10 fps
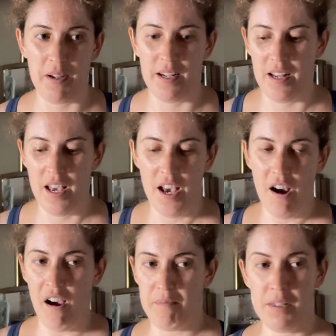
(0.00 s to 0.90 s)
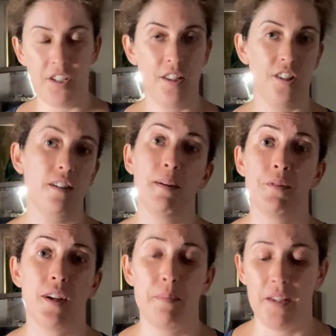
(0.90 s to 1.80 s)
I mean, I've mentioned this time
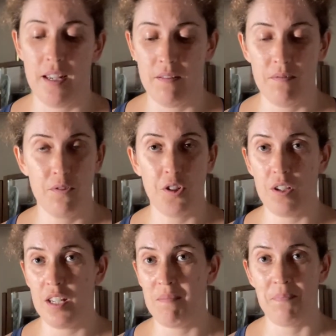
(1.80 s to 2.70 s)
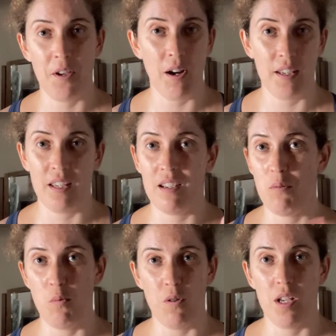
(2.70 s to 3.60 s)
and time again, jogging, hiking,
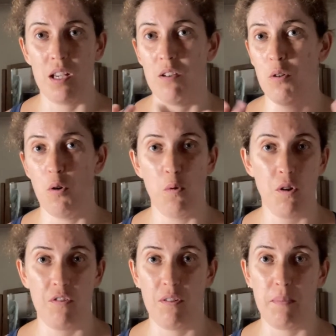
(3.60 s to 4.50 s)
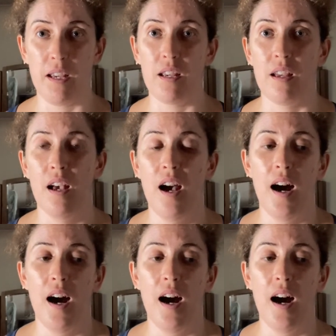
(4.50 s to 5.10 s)
walking, all work for me.